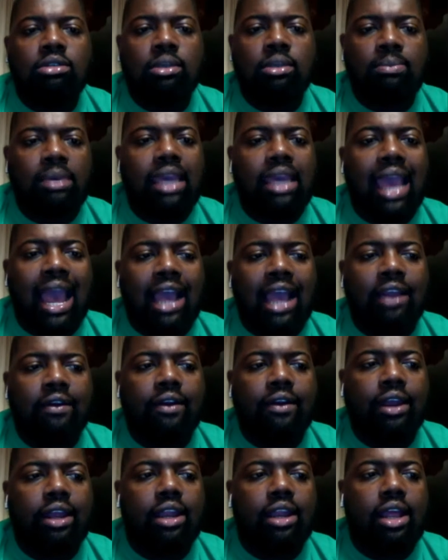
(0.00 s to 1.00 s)
have to be
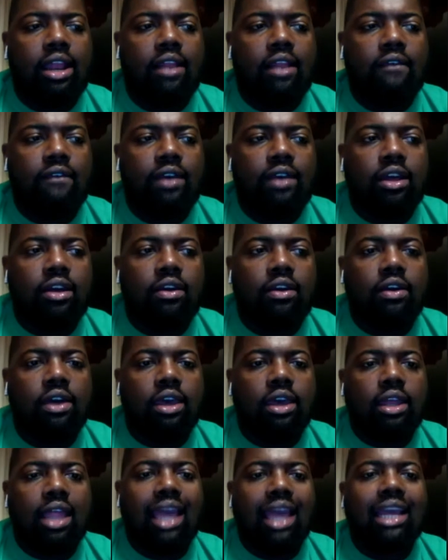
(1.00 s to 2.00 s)
accurate in the NFL.
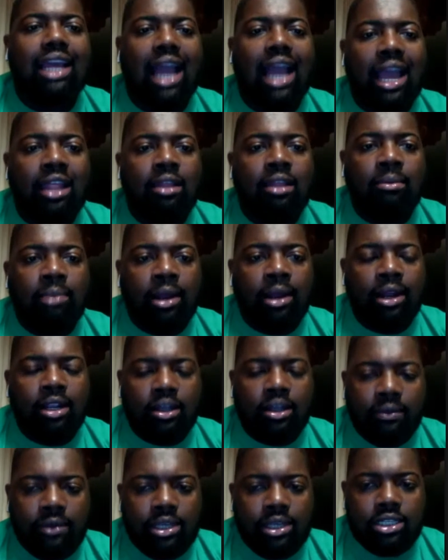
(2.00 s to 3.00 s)
Like Kyler
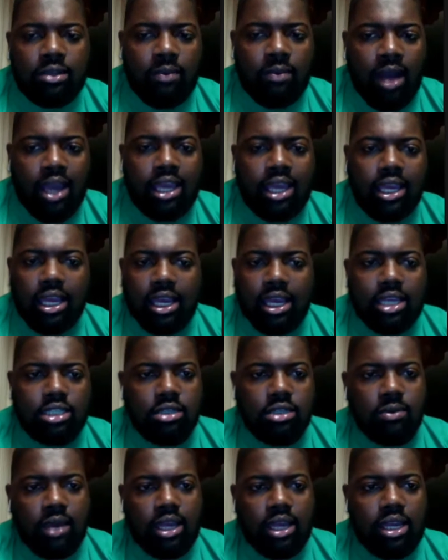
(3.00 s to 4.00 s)
Murray, the reason why he
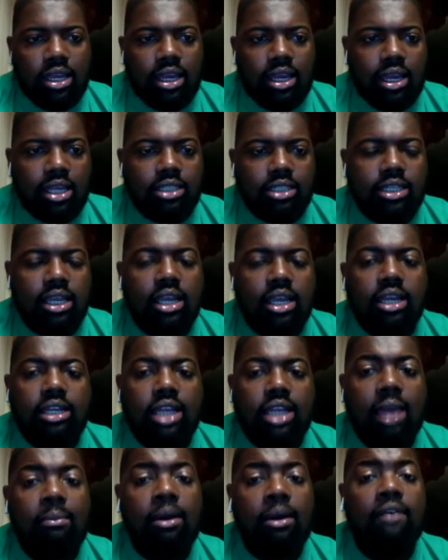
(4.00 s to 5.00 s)
is the way he is,
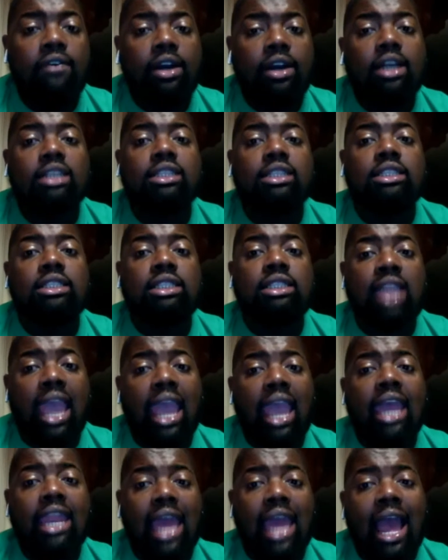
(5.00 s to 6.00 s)
that motherfucker's
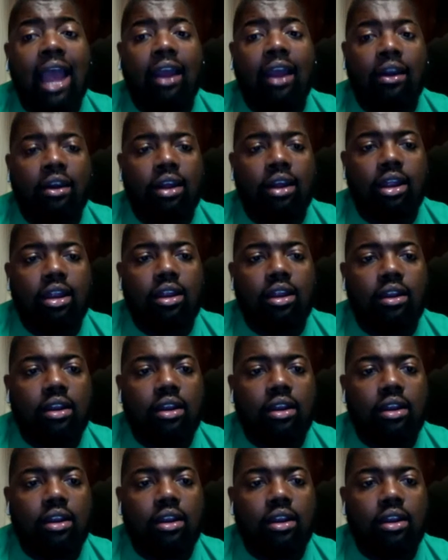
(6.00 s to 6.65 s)
dead accurate.